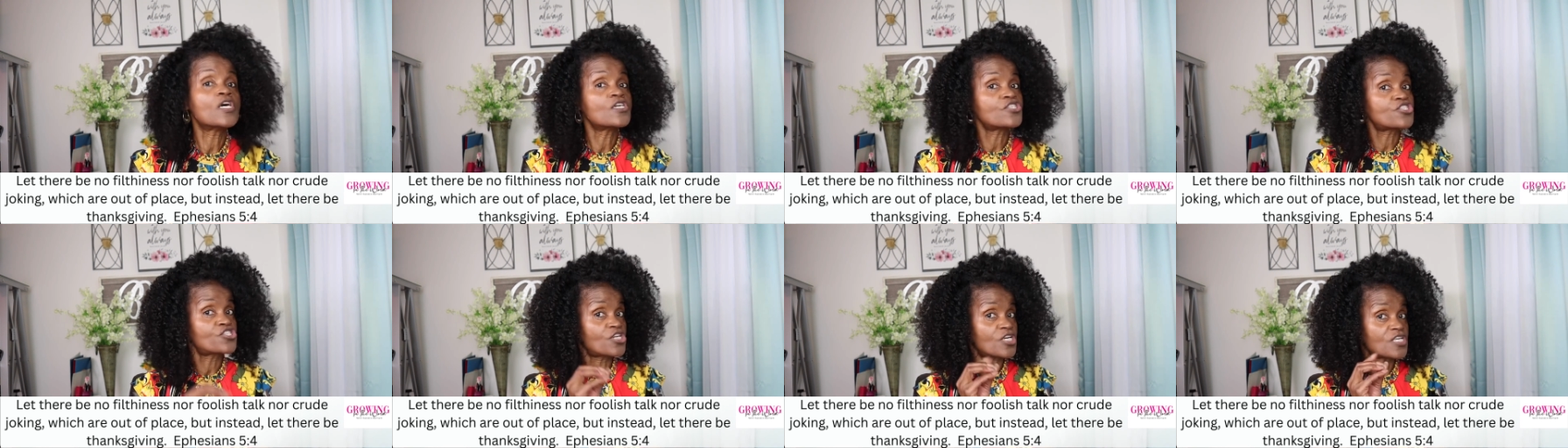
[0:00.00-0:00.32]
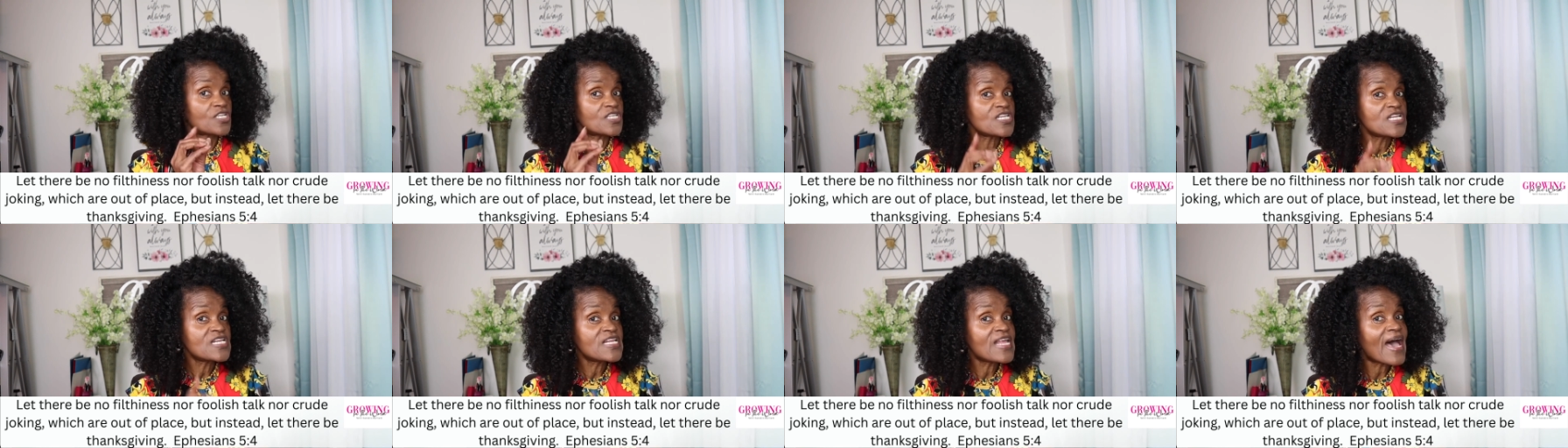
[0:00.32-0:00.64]
should
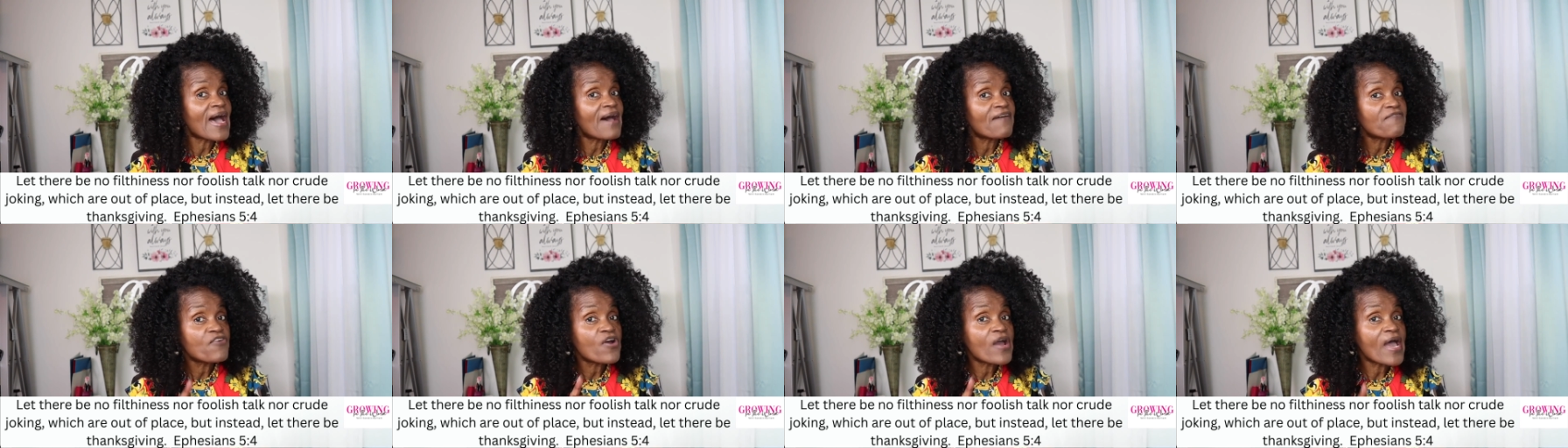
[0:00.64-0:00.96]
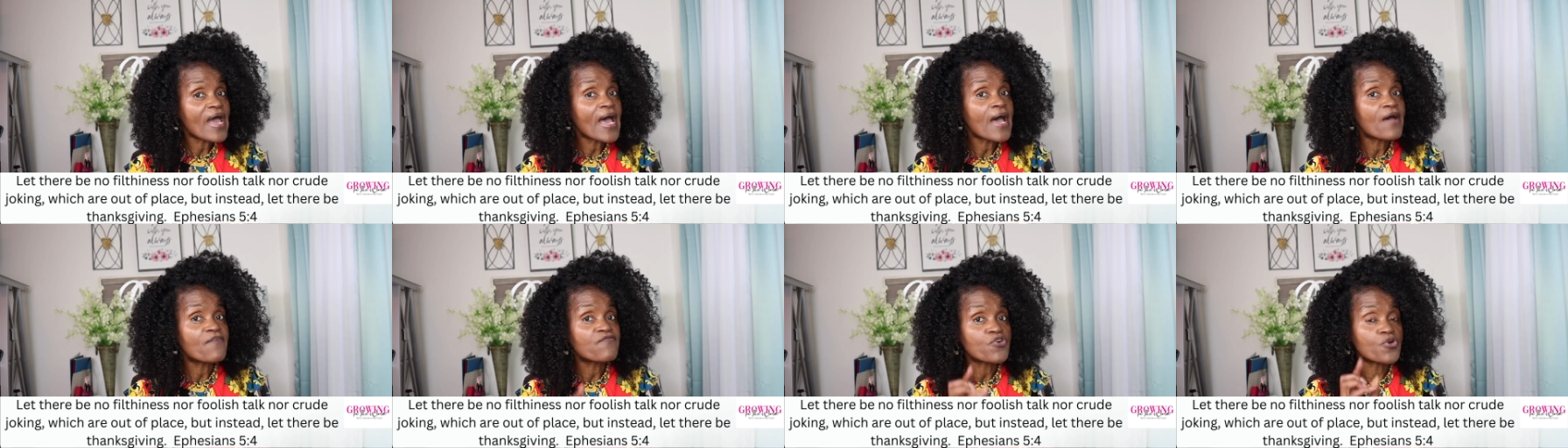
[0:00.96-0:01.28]
never
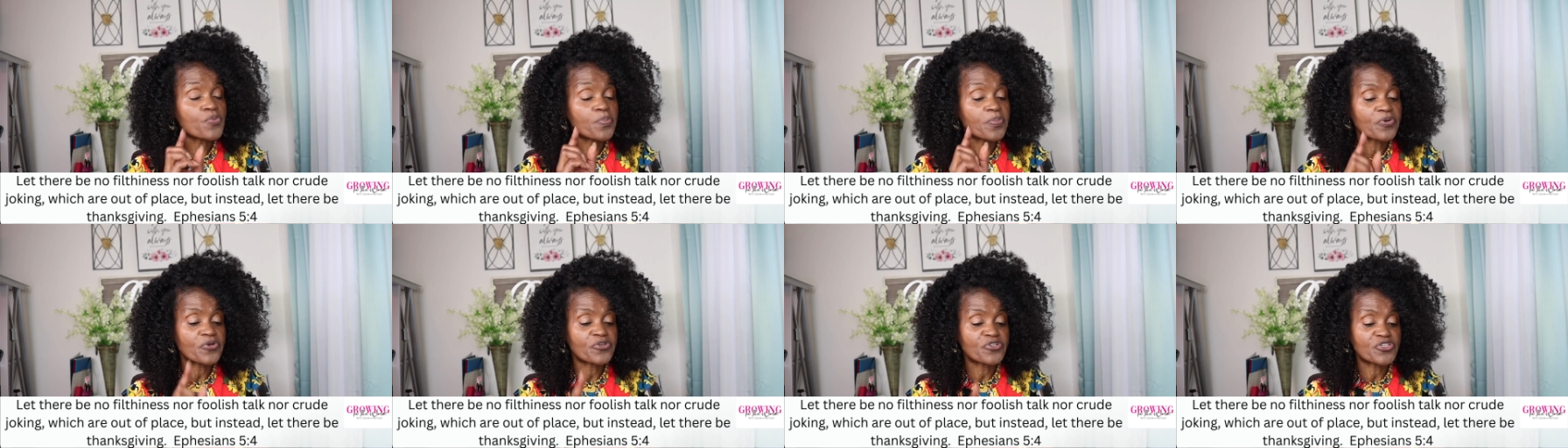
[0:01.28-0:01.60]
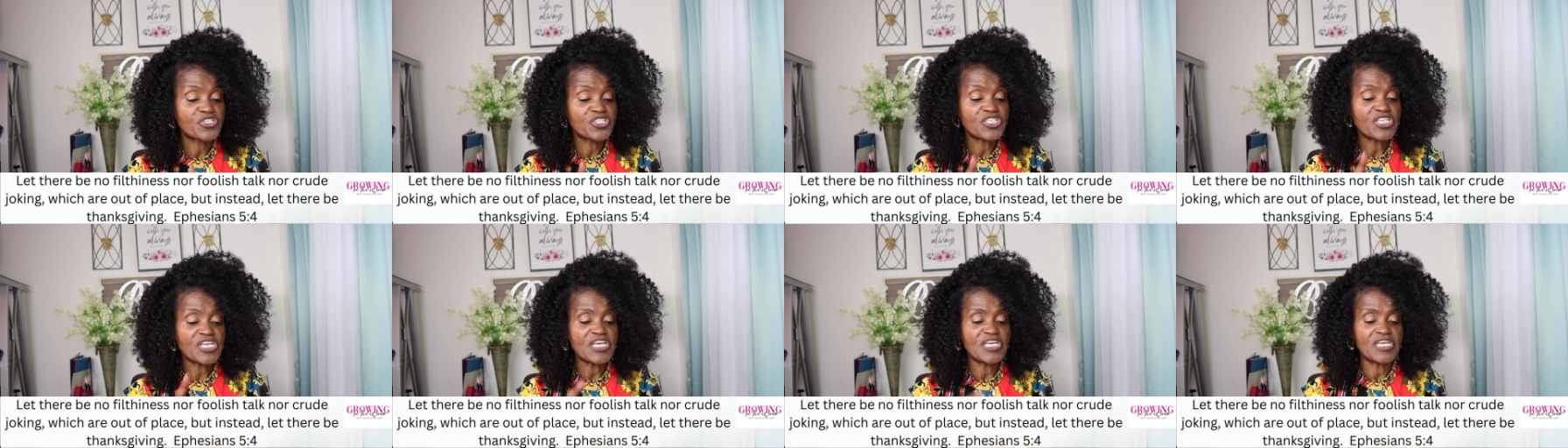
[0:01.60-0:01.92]
ever
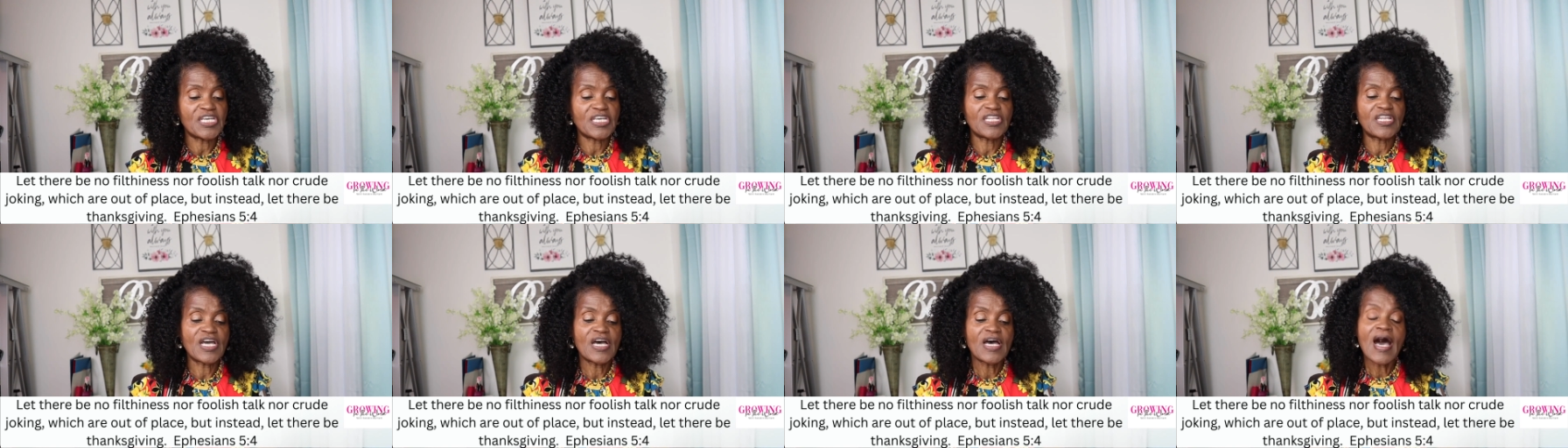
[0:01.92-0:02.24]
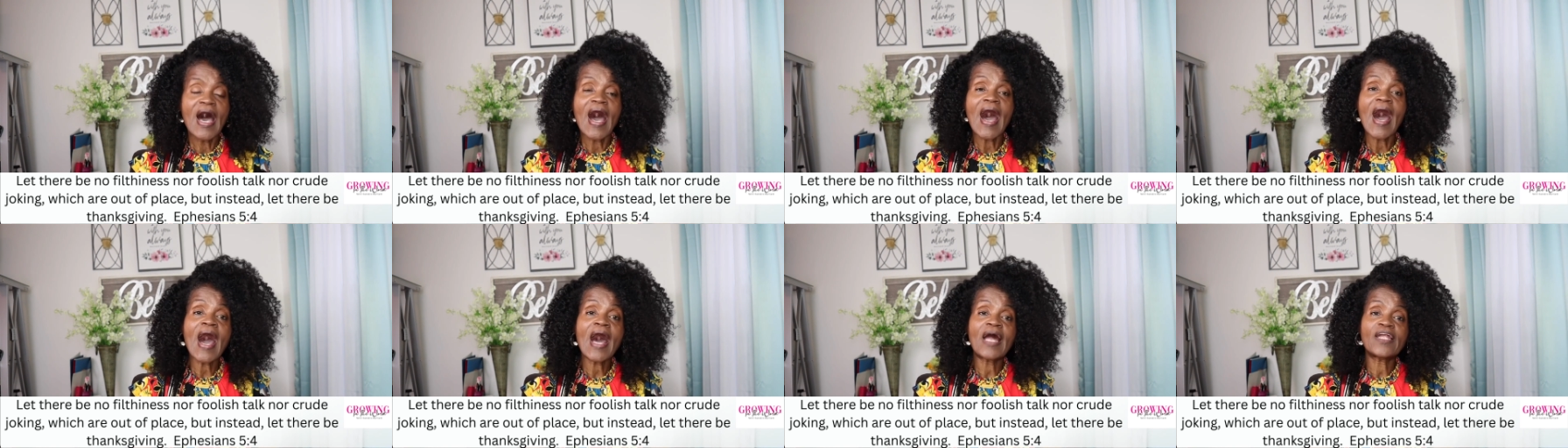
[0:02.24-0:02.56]
proceed
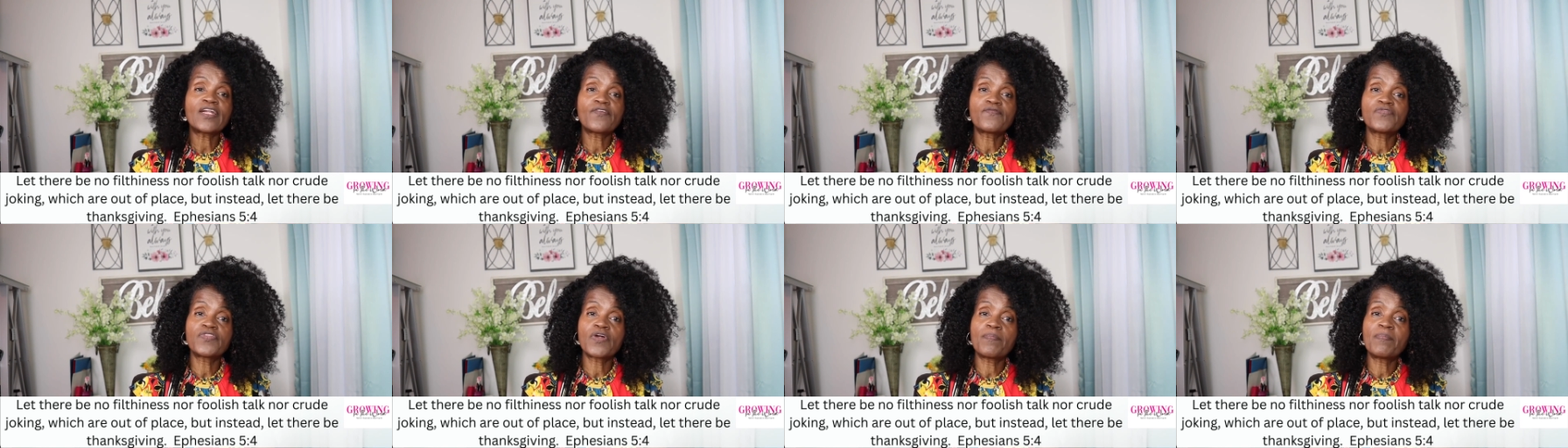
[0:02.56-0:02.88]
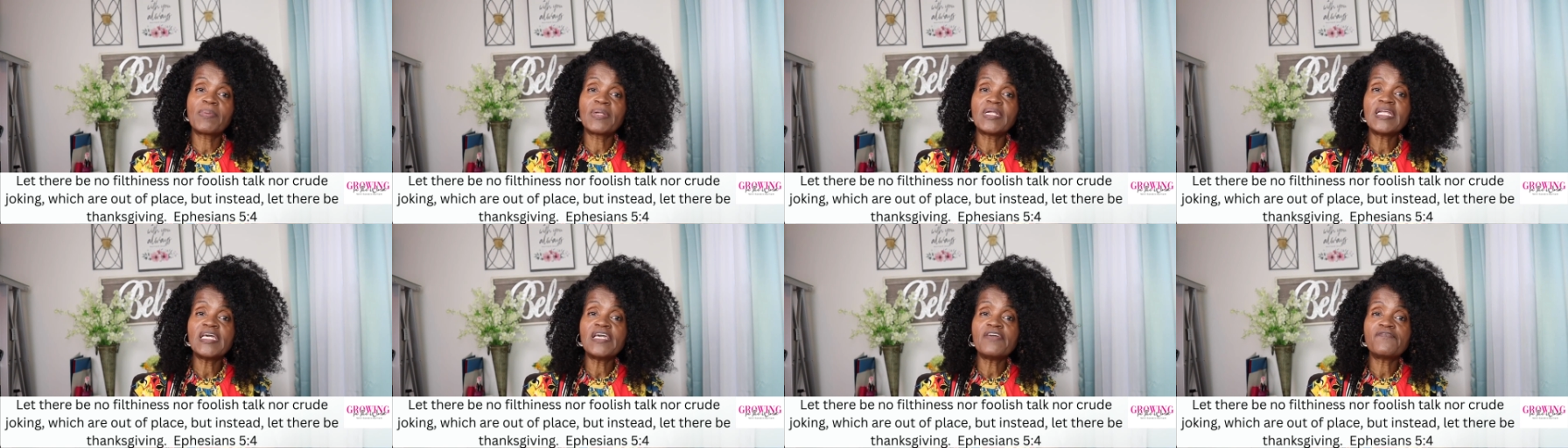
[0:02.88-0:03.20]
out of the
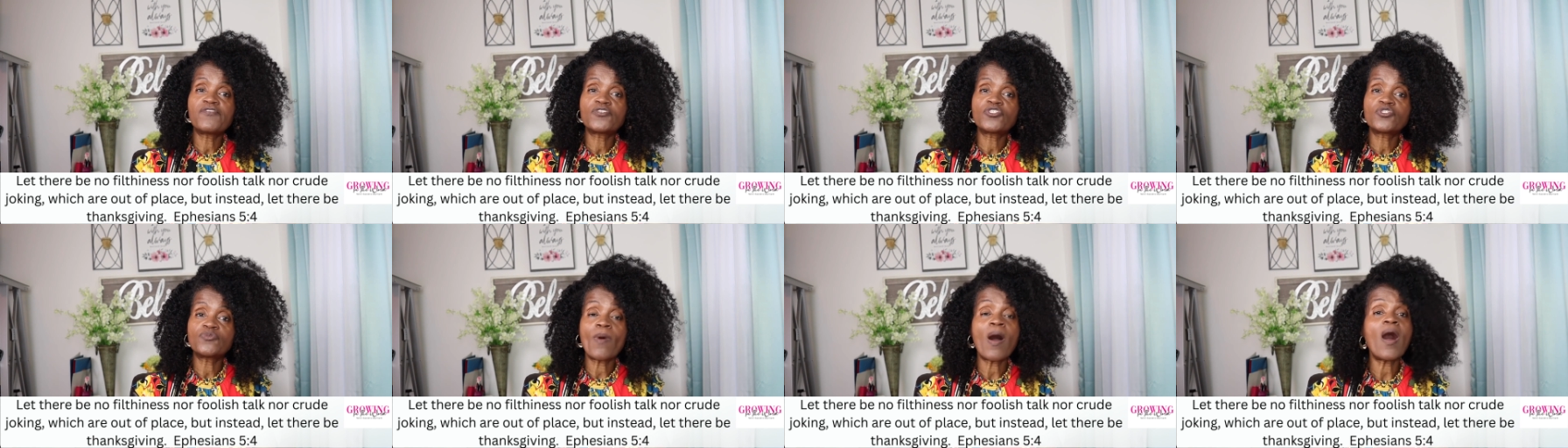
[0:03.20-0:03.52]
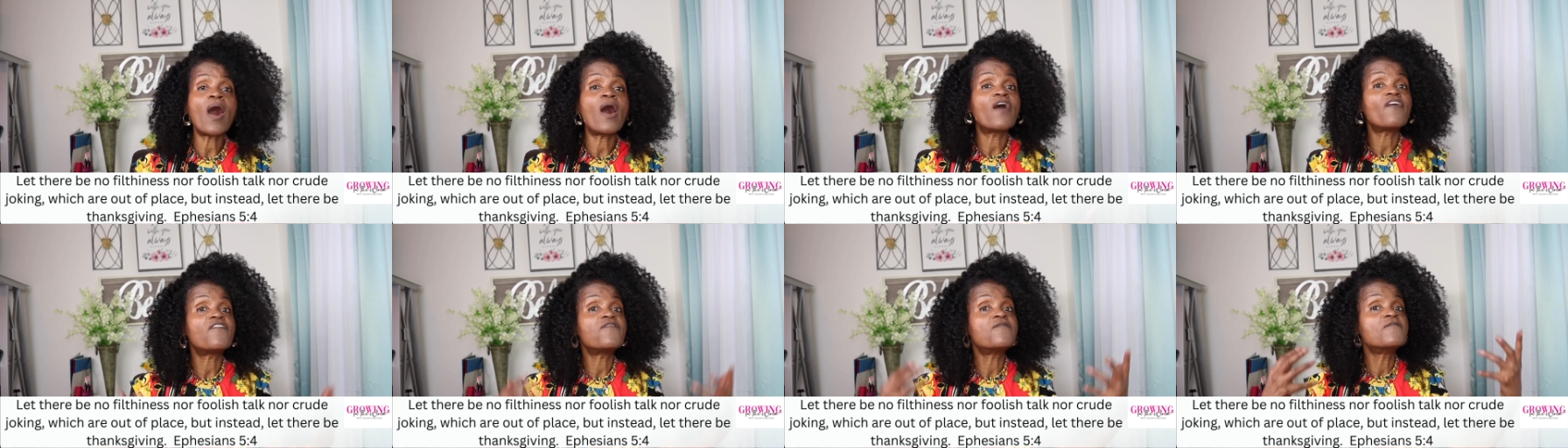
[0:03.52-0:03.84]
believer's
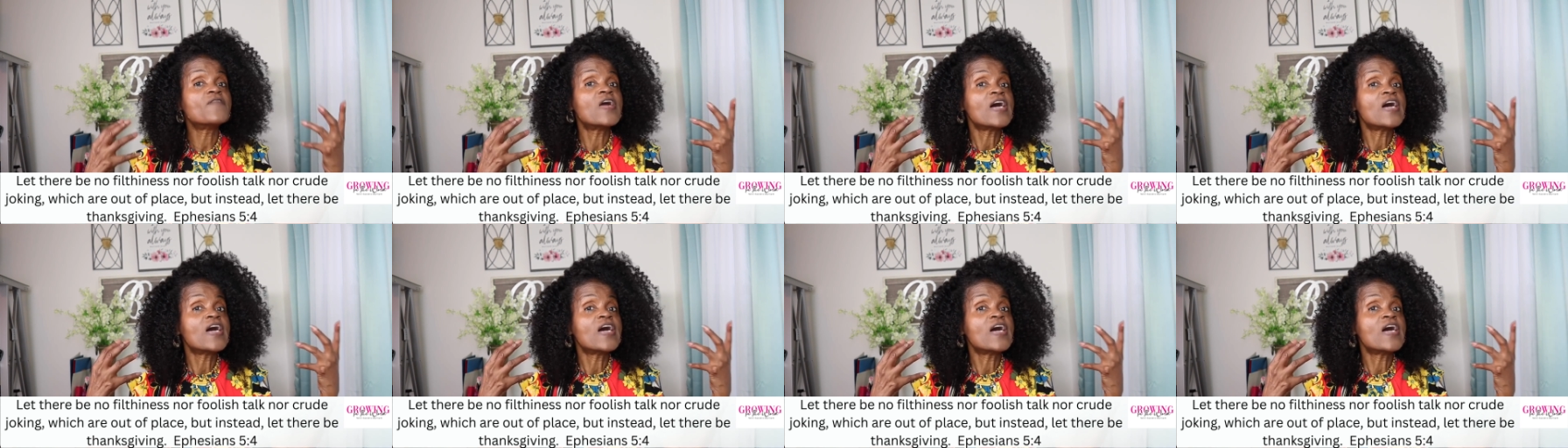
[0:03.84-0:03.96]
mouth.